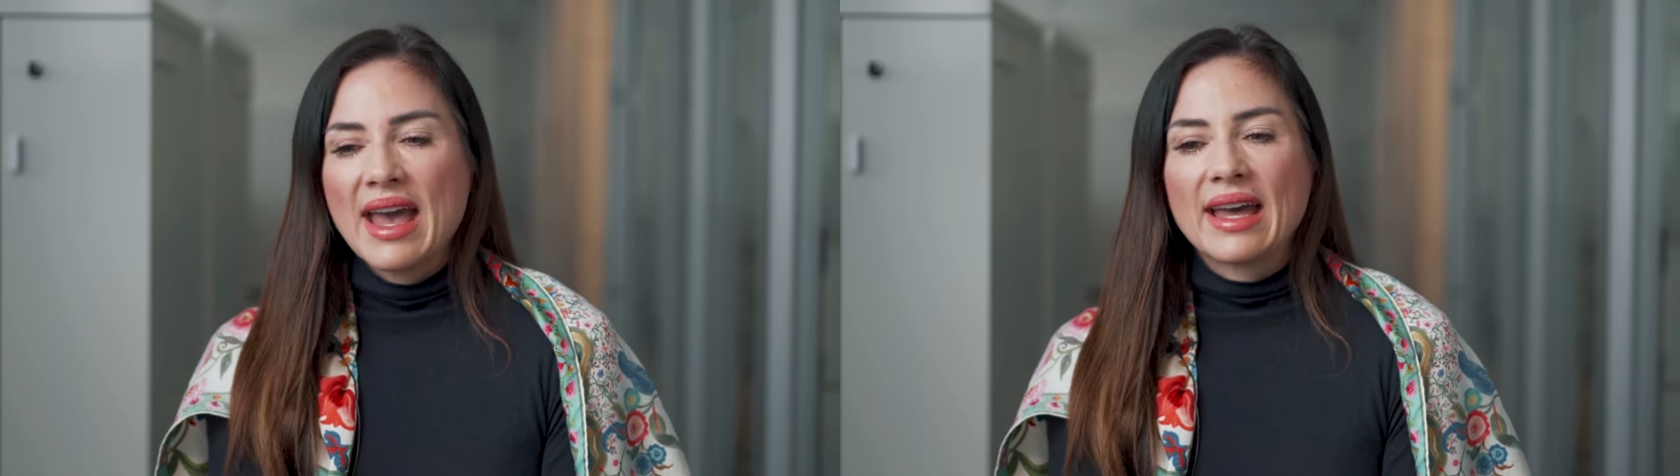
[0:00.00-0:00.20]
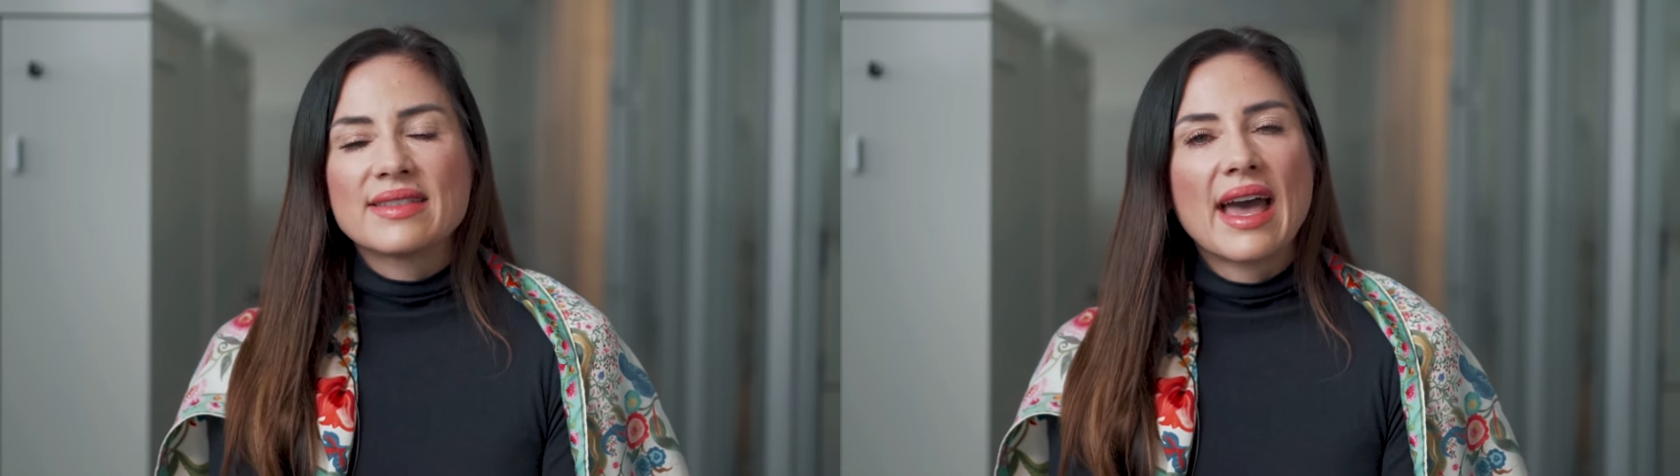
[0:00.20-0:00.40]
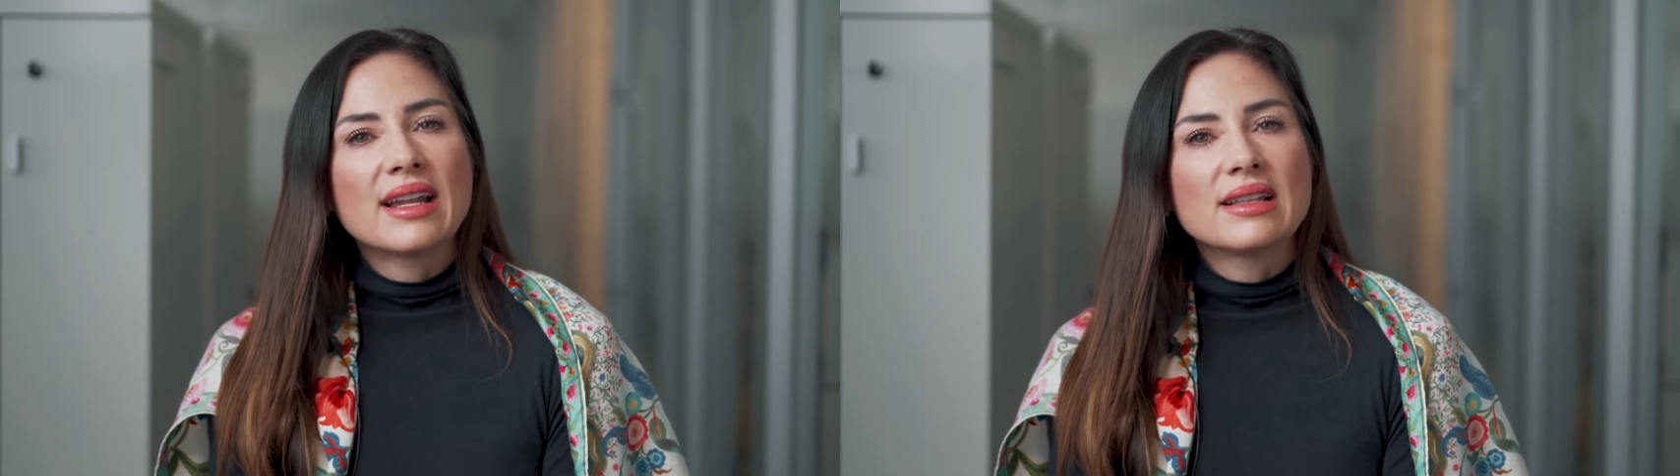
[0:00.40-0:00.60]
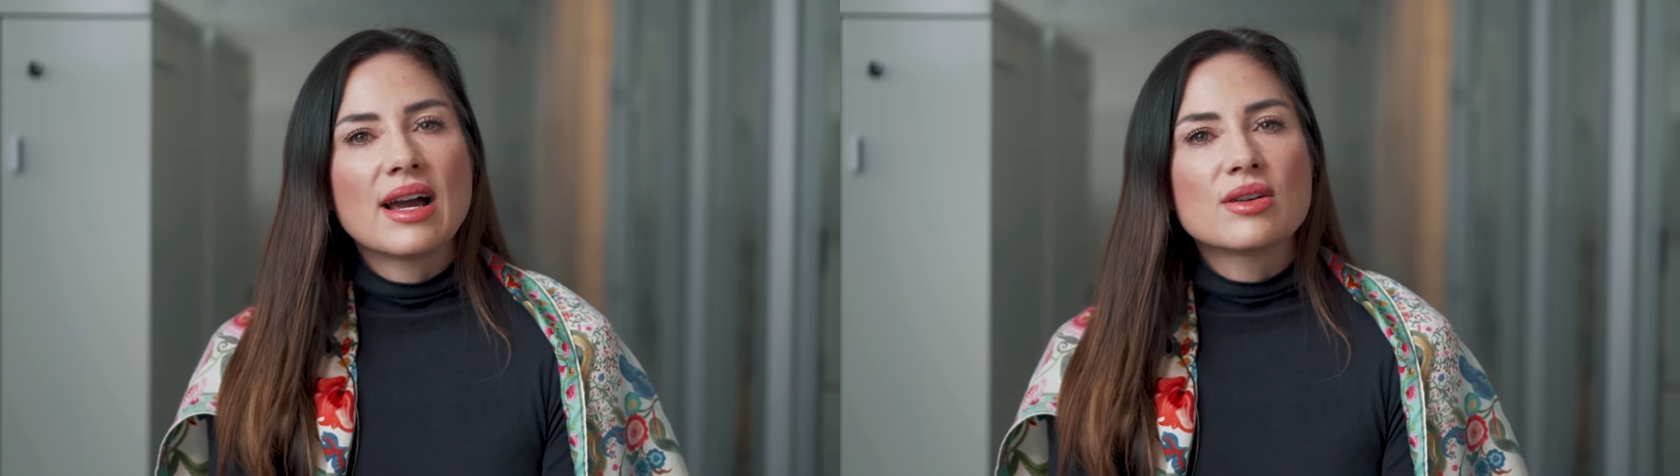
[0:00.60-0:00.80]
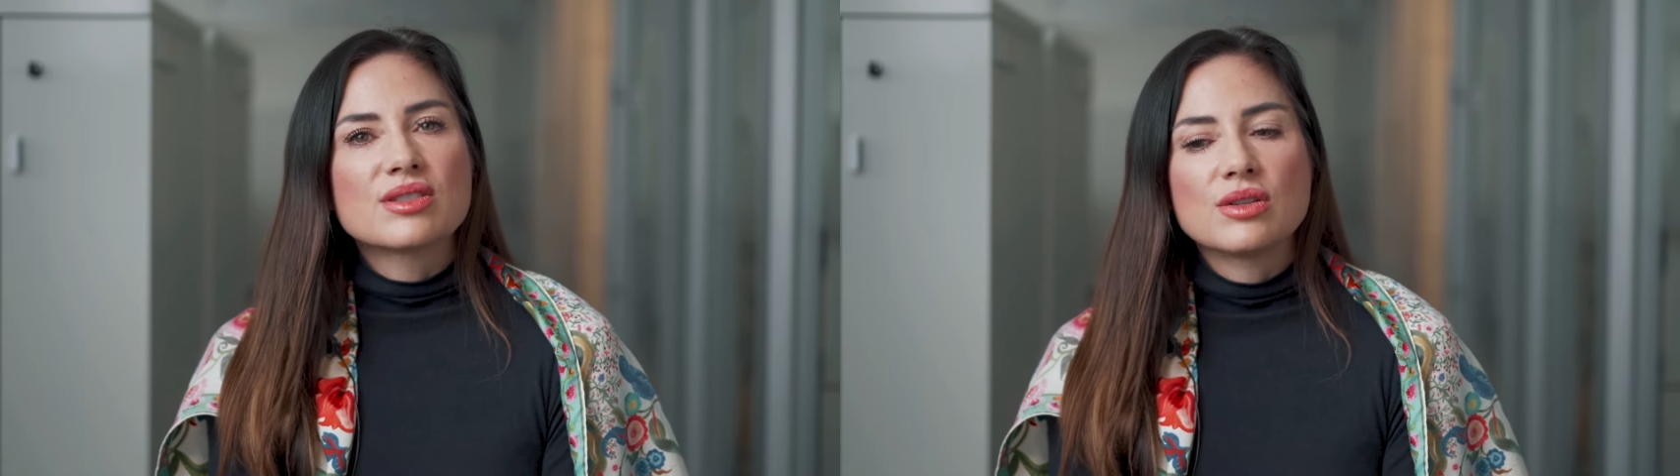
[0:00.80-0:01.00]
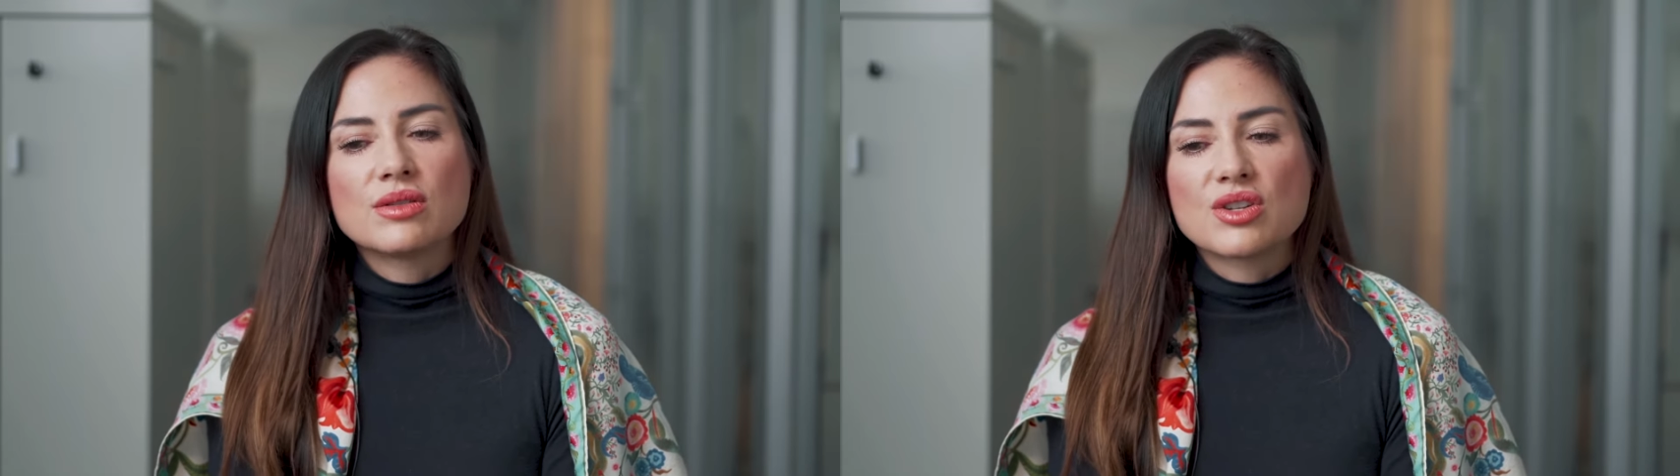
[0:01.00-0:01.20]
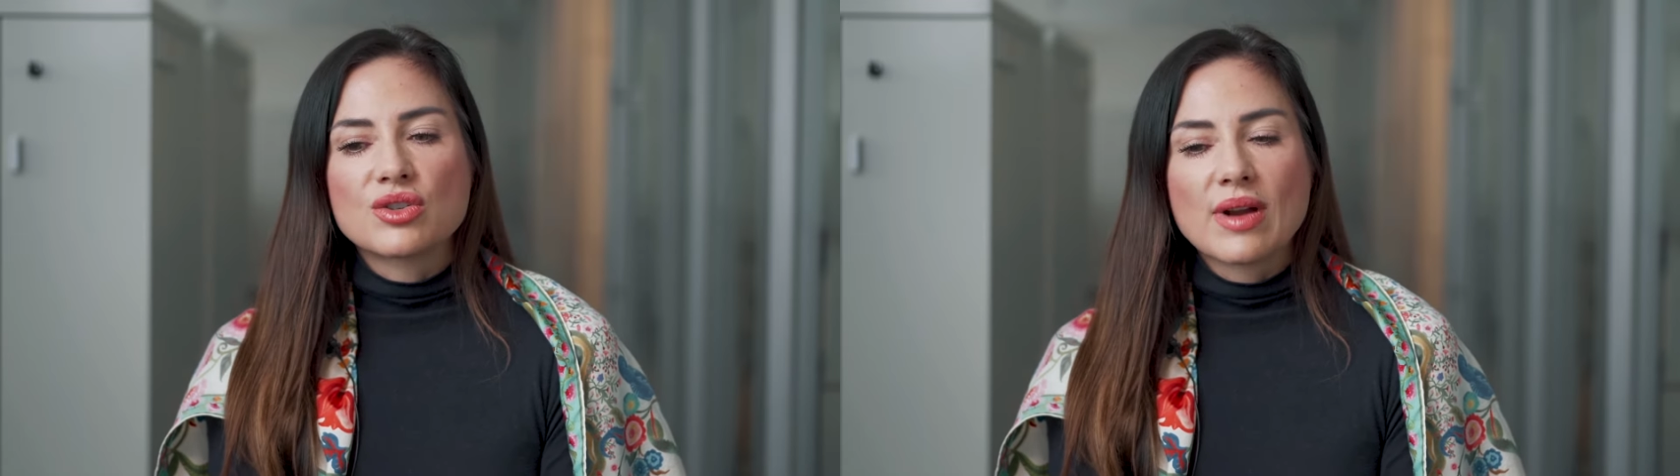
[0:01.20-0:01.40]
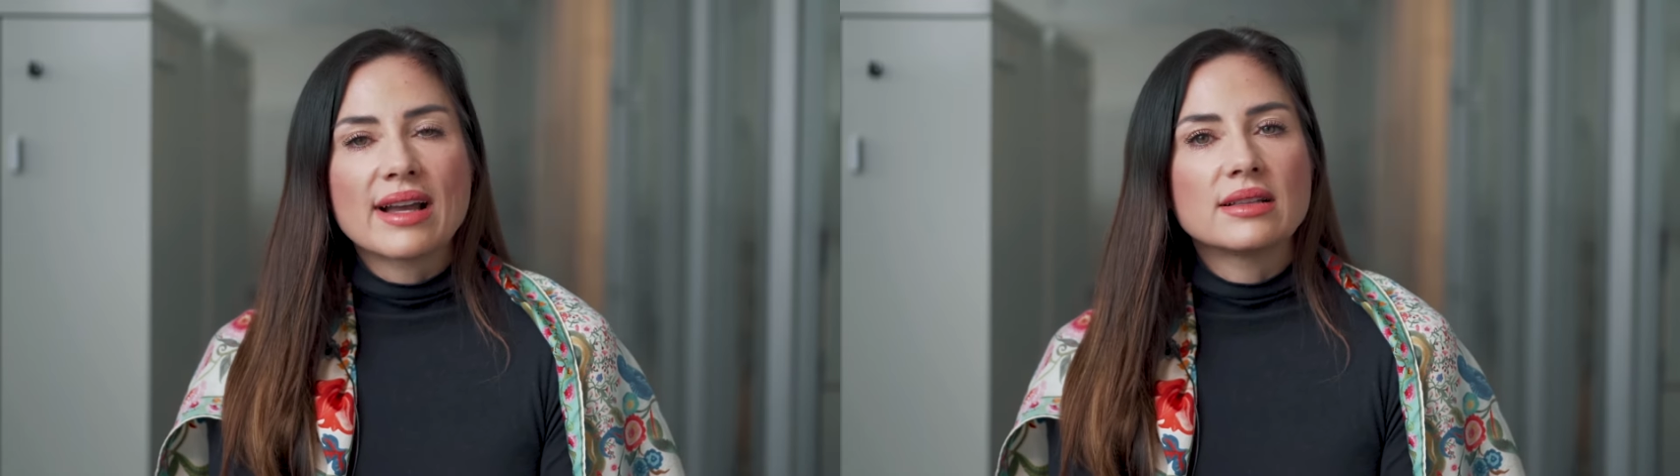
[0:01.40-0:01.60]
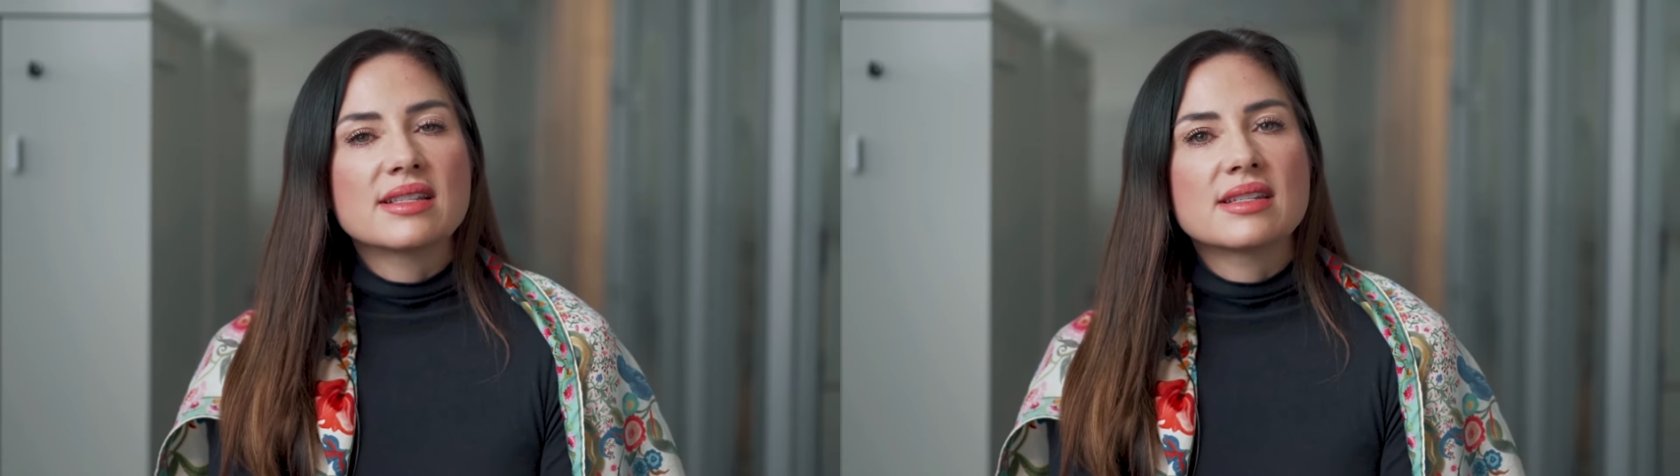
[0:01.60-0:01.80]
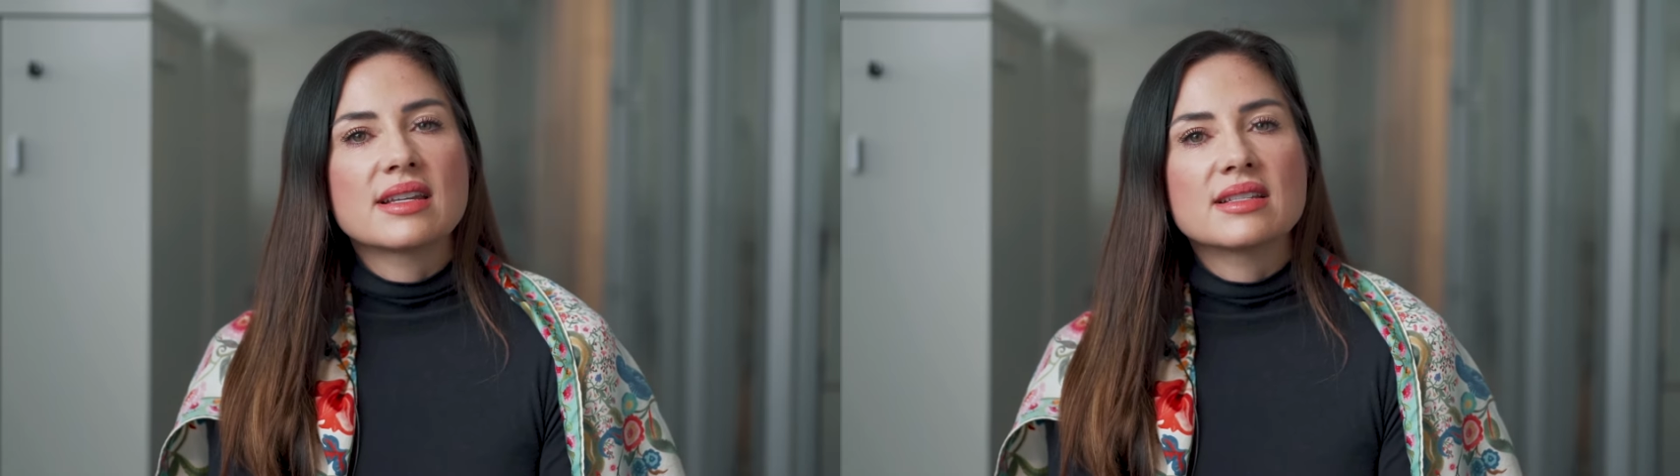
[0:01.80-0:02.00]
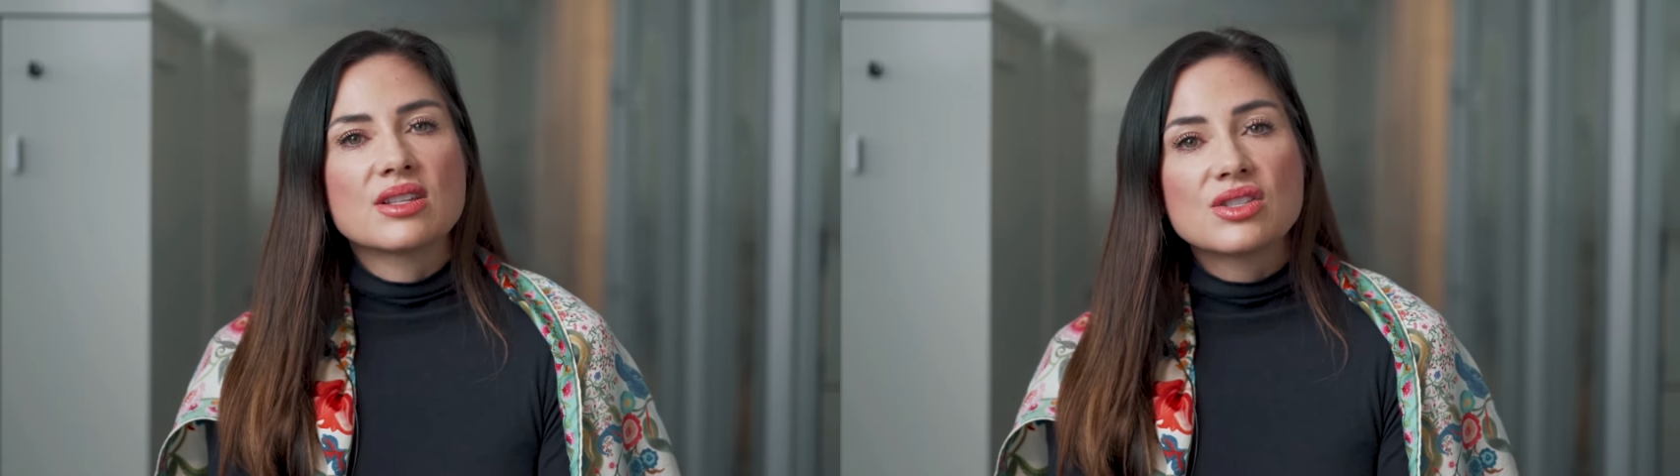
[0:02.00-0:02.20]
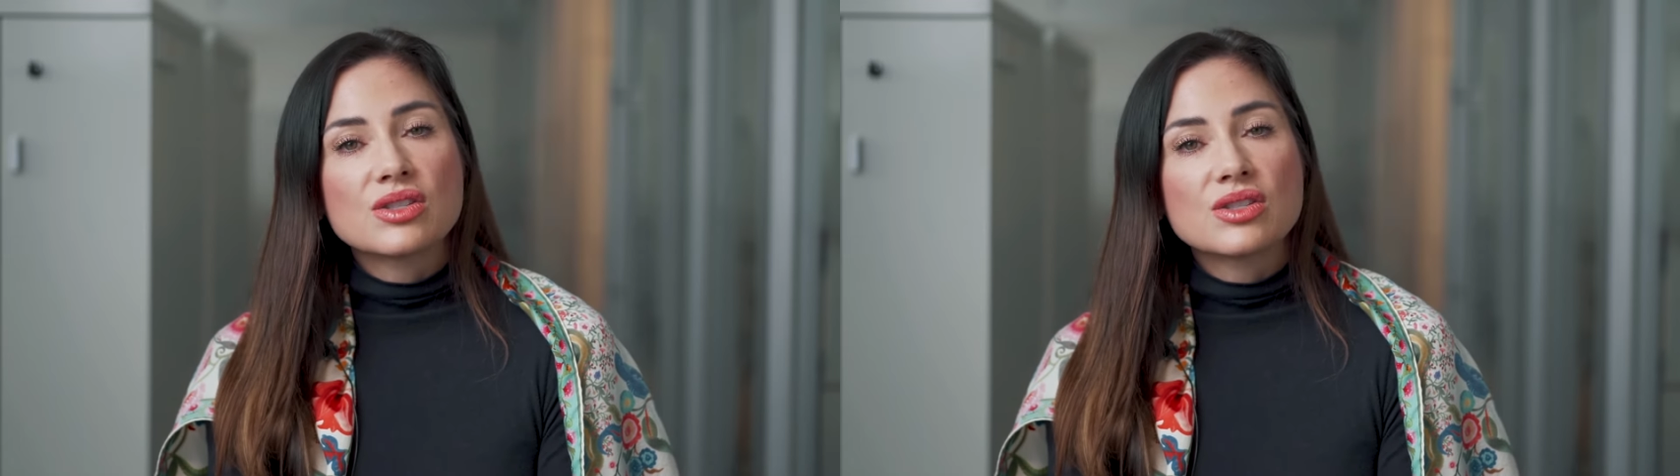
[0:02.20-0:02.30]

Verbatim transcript: And that allows you to track listings as